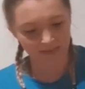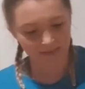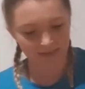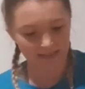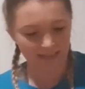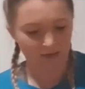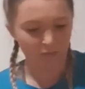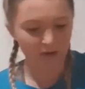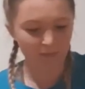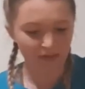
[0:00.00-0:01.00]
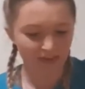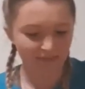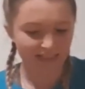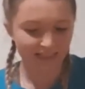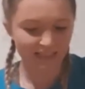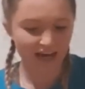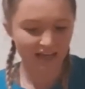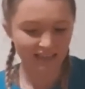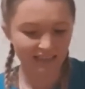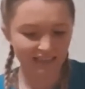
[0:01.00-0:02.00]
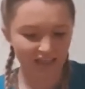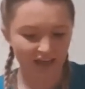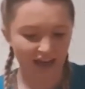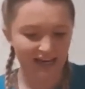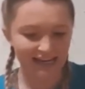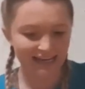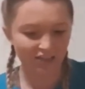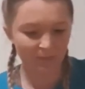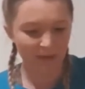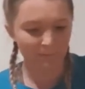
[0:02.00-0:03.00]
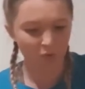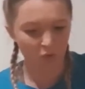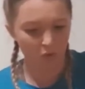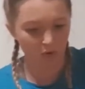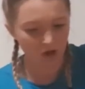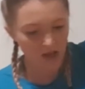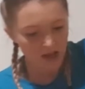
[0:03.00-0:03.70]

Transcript: That's it. And when we think that's starting to look a little bit more